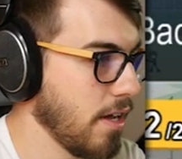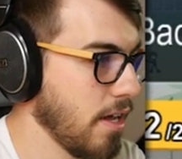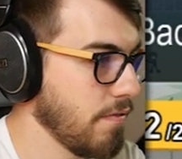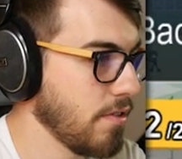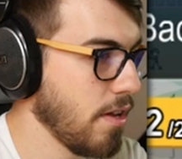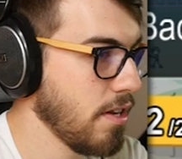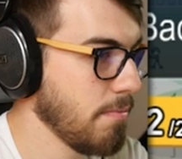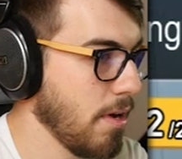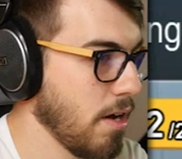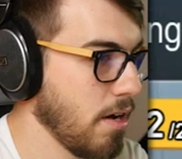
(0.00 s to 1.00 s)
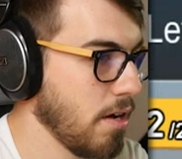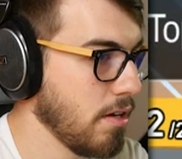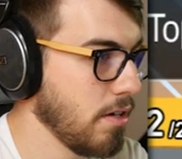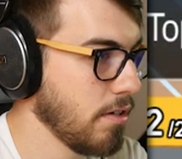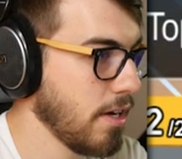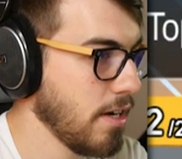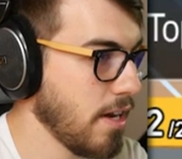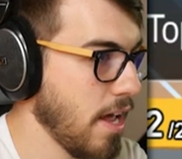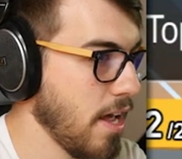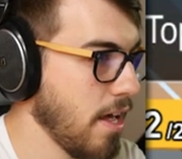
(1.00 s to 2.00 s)
I have done them all. Look at
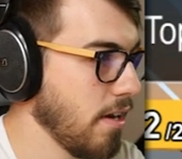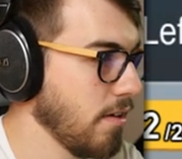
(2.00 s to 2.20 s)
that.